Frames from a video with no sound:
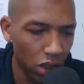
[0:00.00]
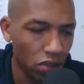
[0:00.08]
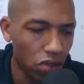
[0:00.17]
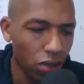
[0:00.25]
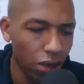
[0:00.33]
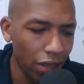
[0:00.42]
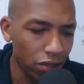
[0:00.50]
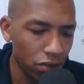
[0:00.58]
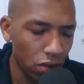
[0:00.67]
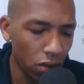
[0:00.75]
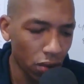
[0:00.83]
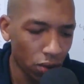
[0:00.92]
So that's
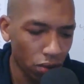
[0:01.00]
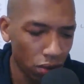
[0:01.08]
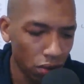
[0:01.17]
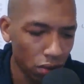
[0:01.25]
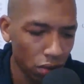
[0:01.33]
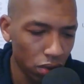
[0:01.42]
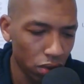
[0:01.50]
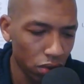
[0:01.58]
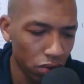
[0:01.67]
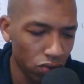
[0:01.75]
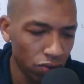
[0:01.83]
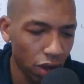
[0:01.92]
cool.
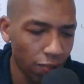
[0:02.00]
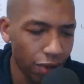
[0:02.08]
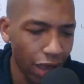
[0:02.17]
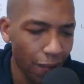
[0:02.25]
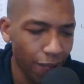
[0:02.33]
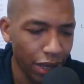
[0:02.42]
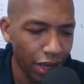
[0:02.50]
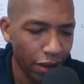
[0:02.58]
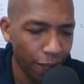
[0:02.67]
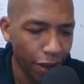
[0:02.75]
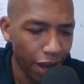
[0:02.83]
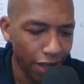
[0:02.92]
Trump not being
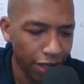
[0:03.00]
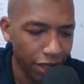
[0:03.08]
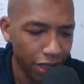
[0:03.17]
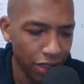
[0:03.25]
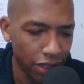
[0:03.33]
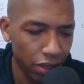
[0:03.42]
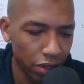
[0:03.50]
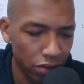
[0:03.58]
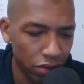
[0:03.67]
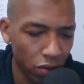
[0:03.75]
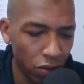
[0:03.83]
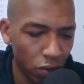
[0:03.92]
a politician is
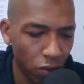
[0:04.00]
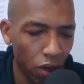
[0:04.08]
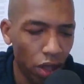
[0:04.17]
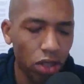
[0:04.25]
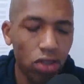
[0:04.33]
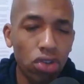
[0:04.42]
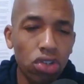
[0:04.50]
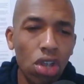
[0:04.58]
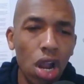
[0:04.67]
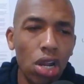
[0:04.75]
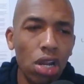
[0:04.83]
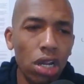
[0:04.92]
cool. You
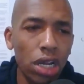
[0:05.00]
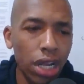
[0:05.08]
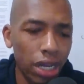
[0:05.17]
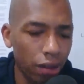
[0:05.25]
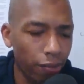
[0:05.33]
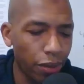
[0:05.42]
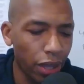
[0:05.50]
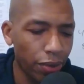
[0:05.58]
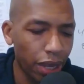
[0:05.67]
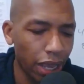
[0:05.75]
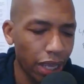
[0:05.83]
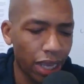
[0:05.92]
start looking at the
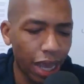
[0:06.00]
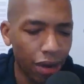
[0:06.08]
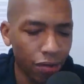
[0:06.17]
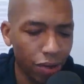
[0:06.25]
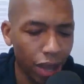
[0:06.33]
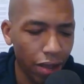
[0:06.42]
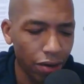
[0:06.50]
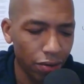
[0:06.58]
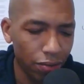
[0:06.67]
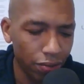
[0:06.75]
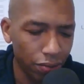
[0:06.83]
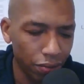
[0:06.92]
people that he got around him.